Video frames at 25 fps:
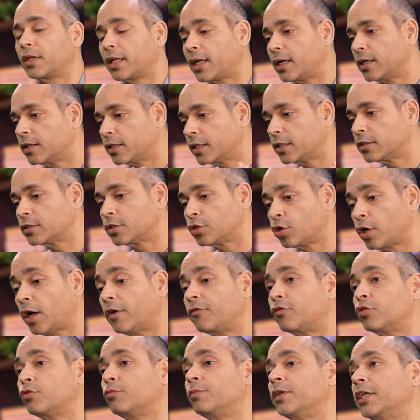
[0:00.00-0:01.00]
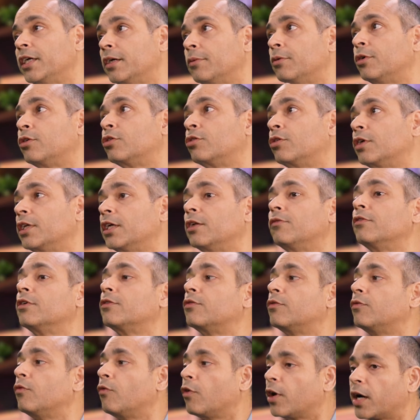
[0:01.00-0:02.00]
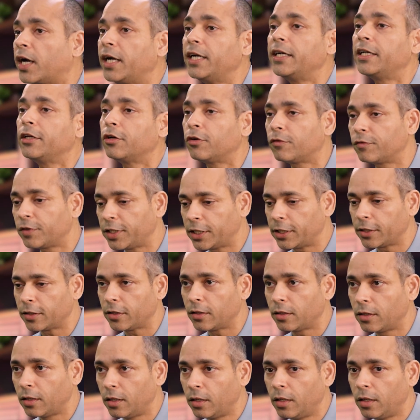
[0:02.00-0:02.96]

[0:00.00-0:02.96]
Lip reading: that. You have to be able to deal with variety of data.